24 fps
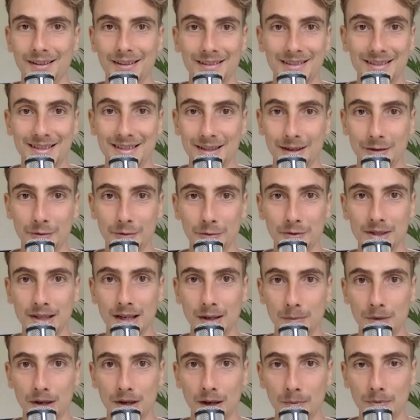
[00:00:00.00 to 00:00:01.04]
stuff was
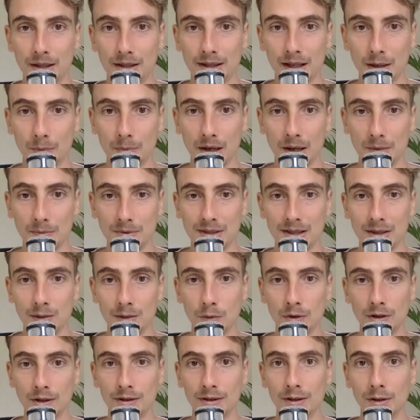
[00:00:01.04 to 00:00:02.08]
coming up that they perhaps didn't
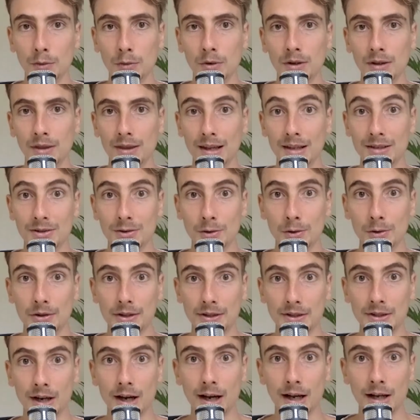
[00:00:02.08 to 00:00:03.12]
want to deal with. They saw the
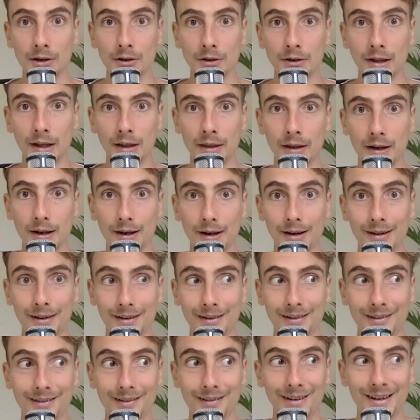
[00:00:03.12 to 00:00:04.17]
tiger and they thought,
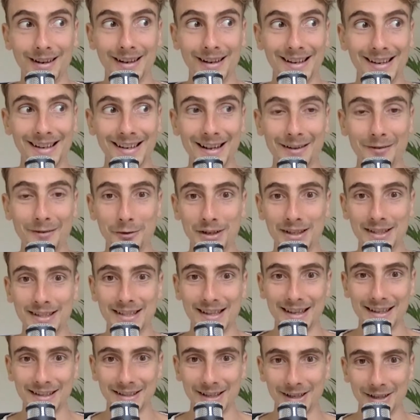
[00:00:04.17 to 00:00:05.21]
oh, I never want to see
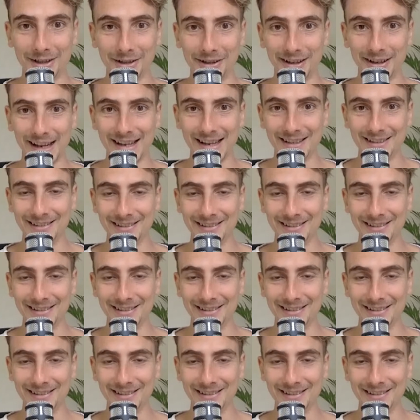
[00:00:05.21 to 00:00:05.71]
that tiger again.